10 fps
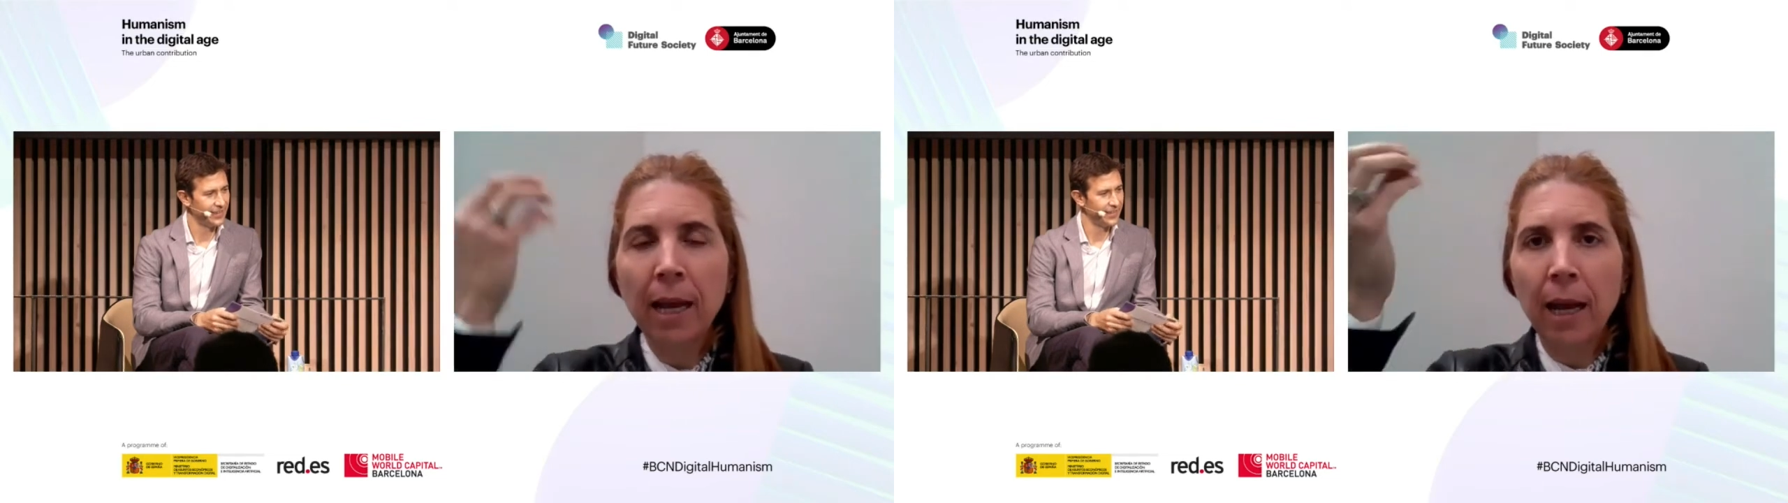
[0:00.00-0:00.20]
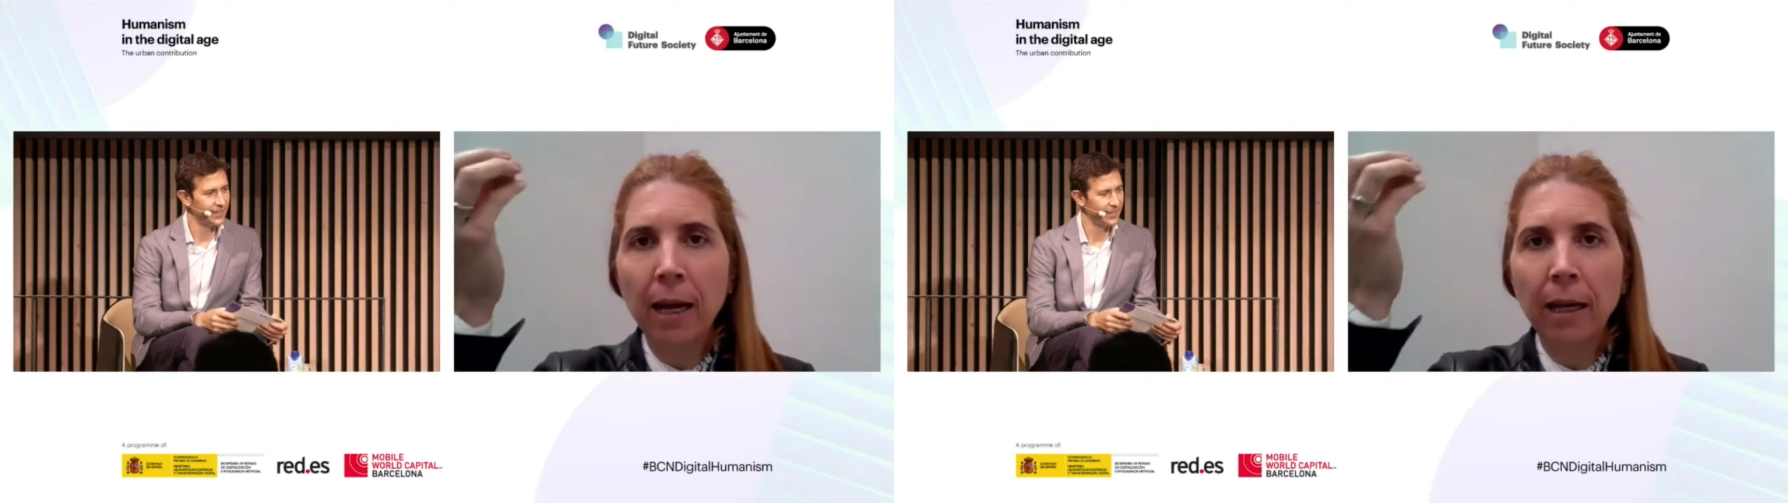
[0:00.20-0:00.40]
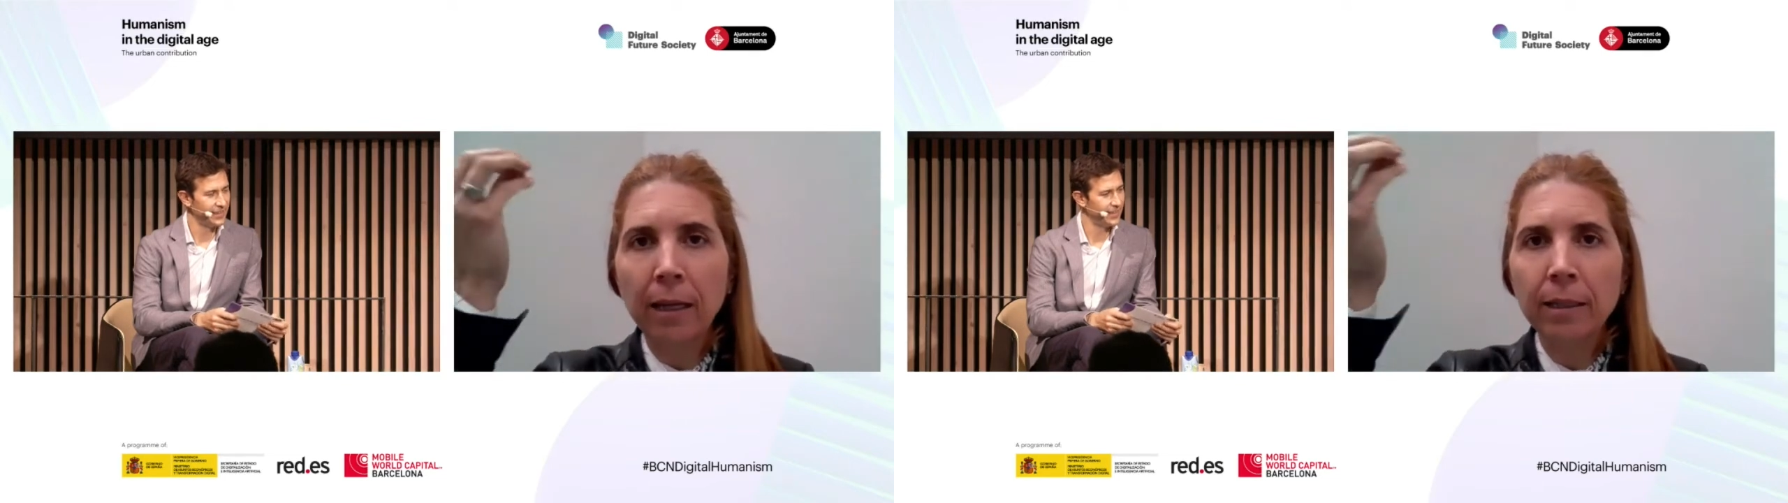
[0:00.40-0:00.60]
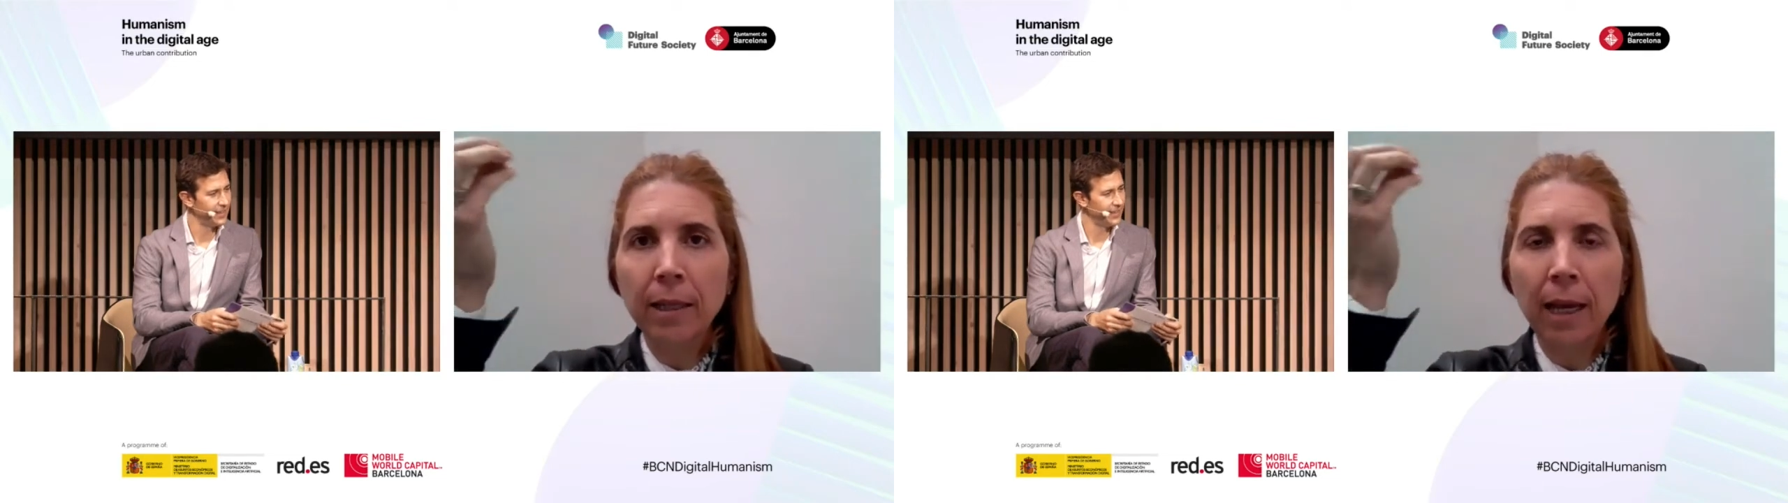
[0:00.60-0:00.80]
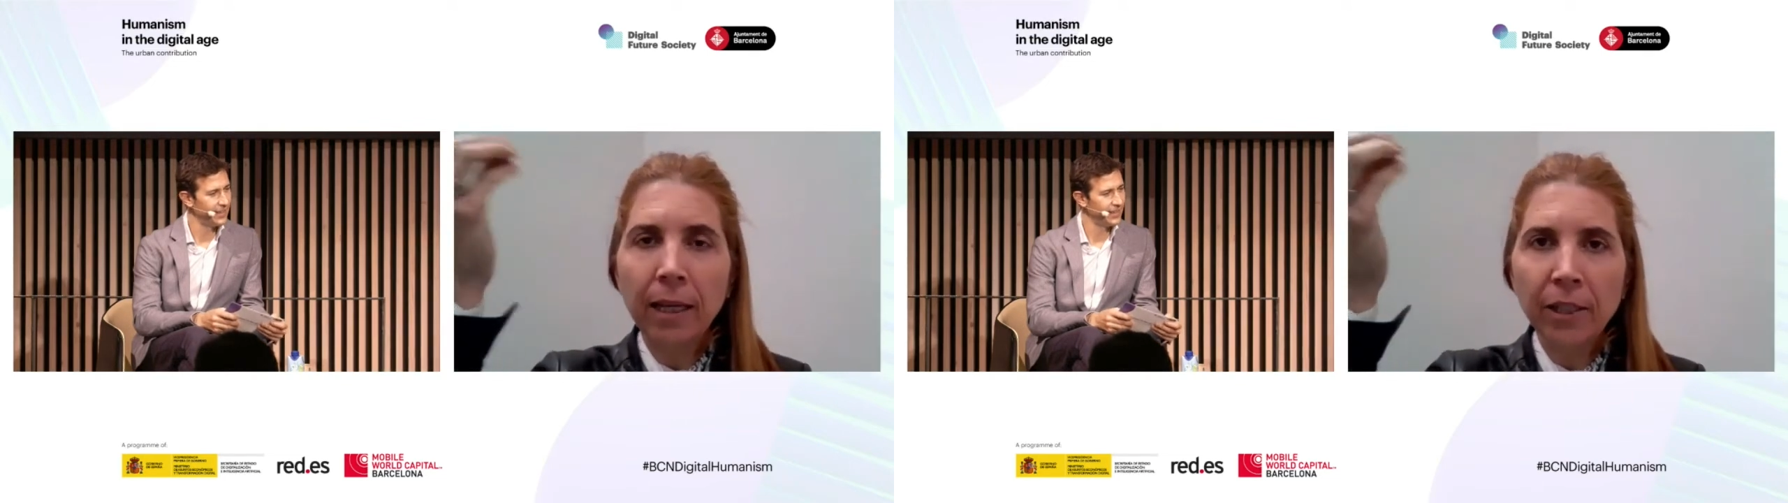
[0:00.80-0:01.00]
and
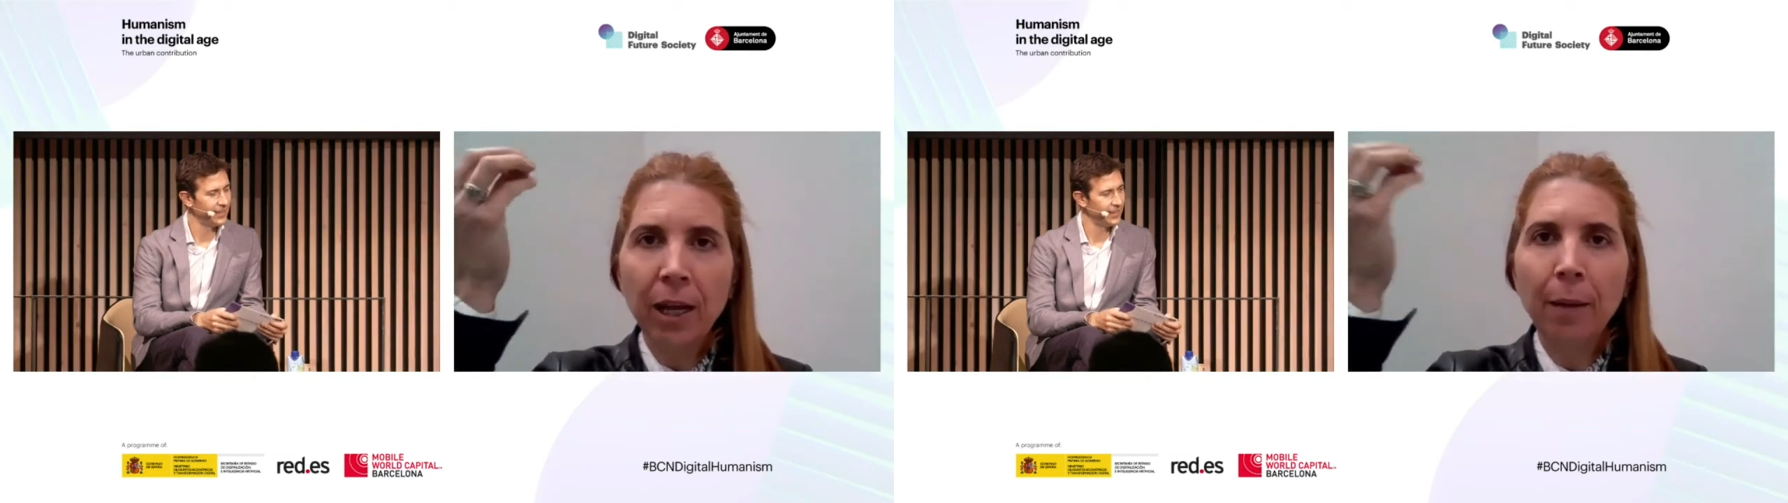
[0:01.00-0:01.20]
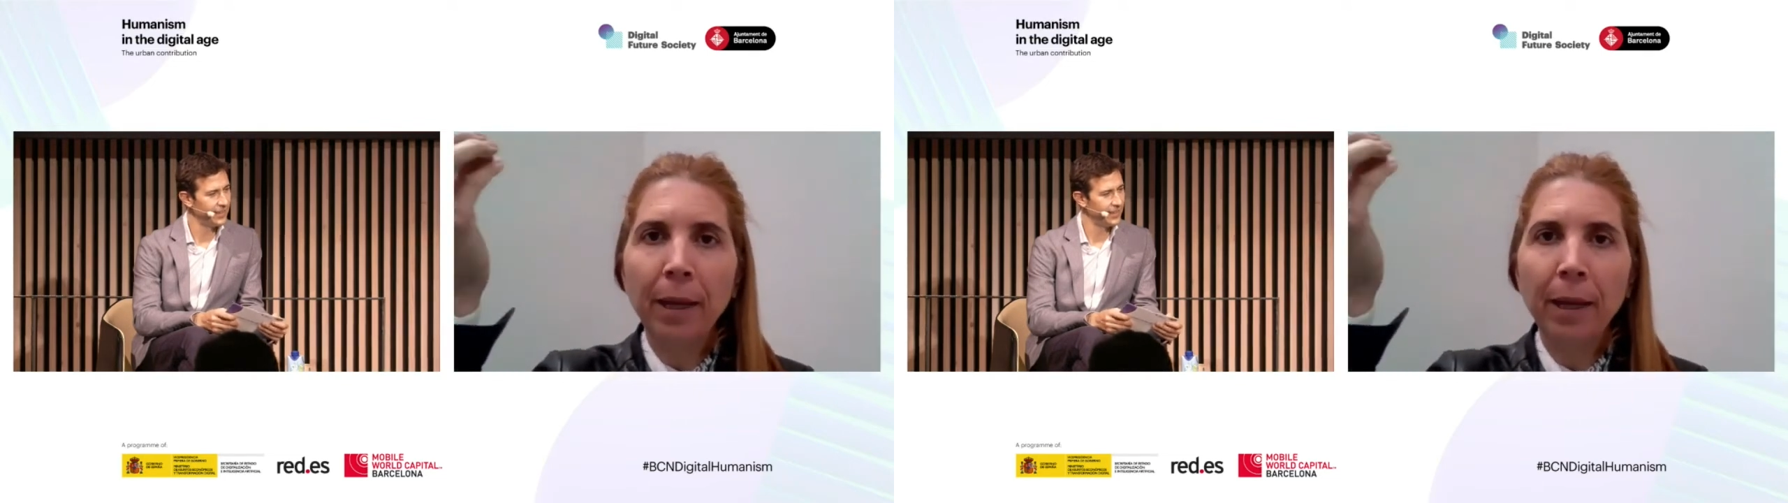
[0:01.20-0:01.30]
Asia,